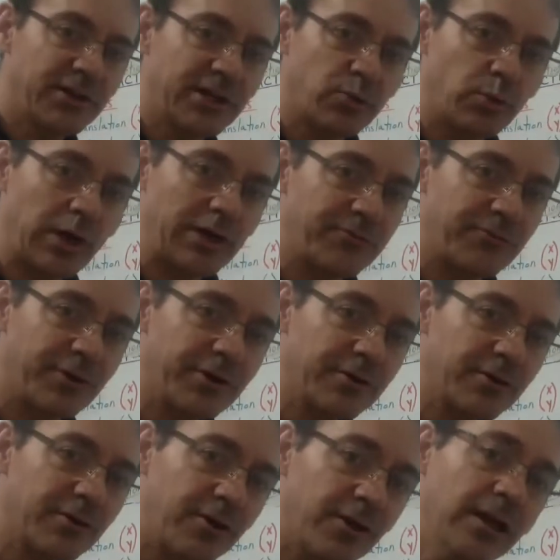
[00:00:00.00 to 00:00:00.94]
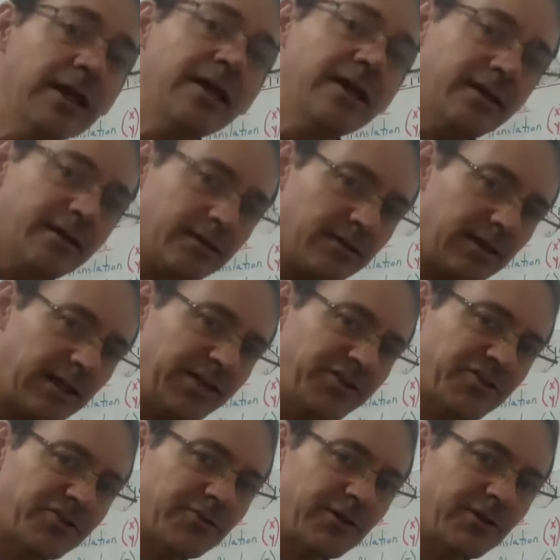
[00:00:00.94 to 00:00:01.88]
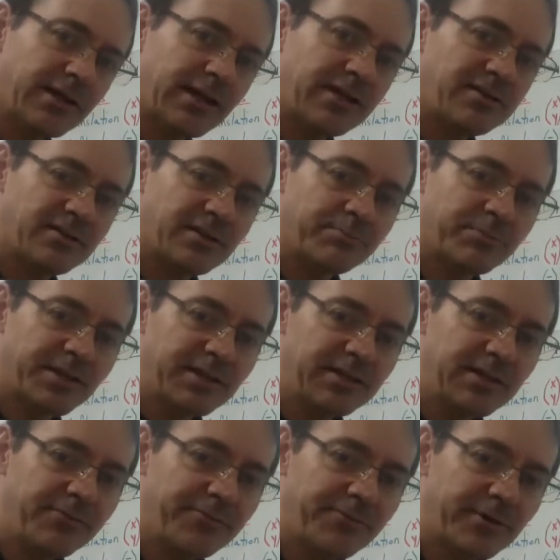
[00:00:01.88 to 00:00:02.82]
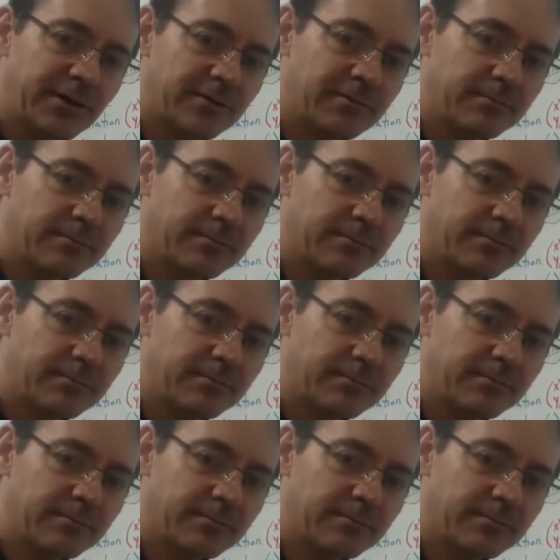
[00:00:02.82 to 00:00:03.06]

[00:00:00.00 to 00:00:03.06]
and one vertical. Let's look at something different.